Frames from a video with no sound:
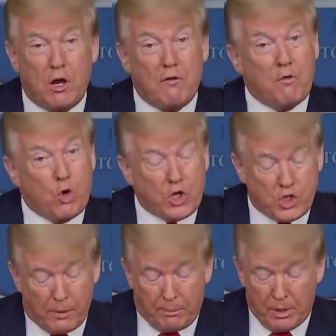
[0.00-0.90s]
of
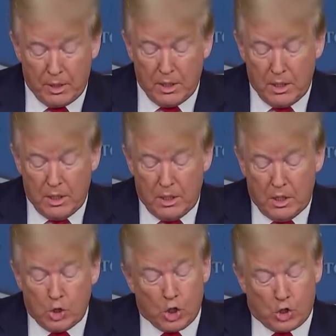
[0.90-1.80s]
worship,
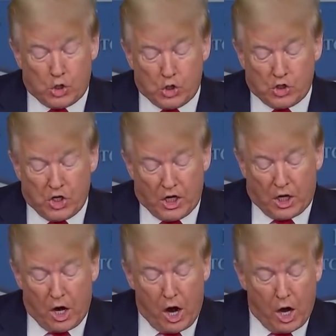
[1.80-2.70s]
churches,
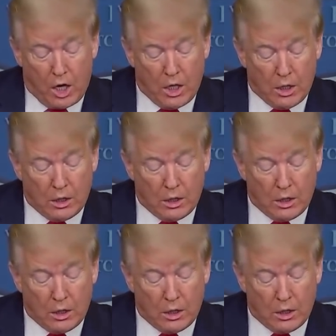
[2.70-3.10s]
synagogue,